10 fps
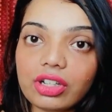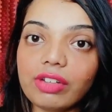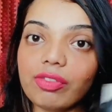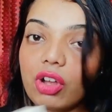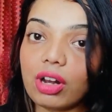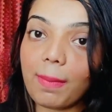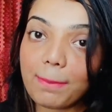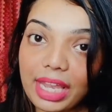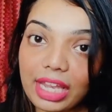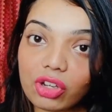It will gonna
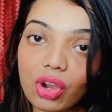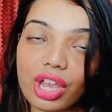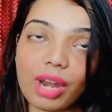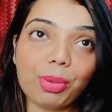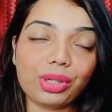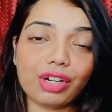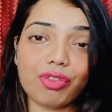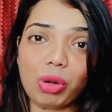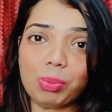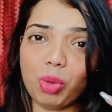make your hair protect
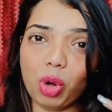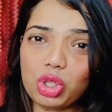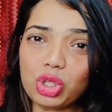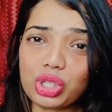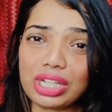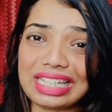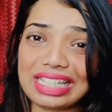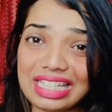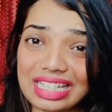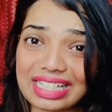from pollution,
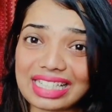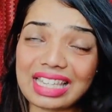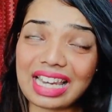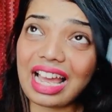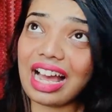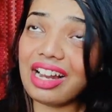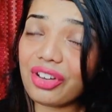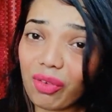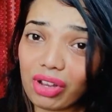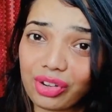dust,
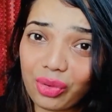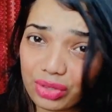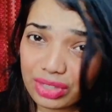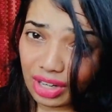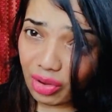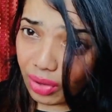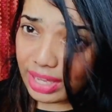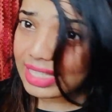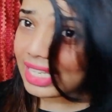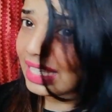ultraviolet sun
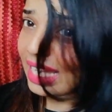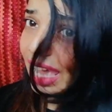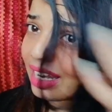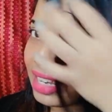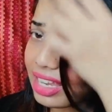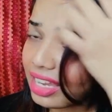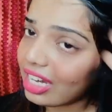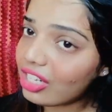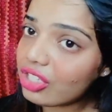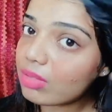rays and
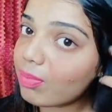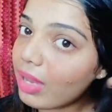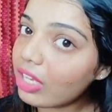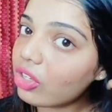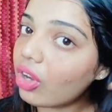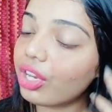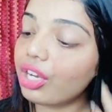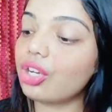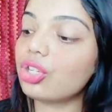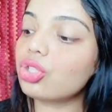it just make your
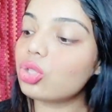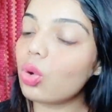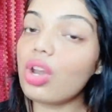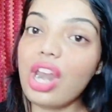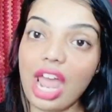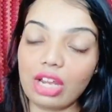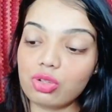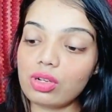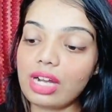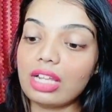hair so
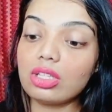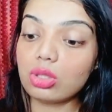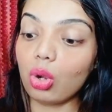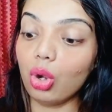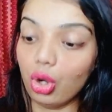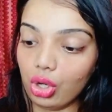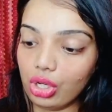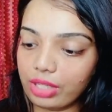natural and so good.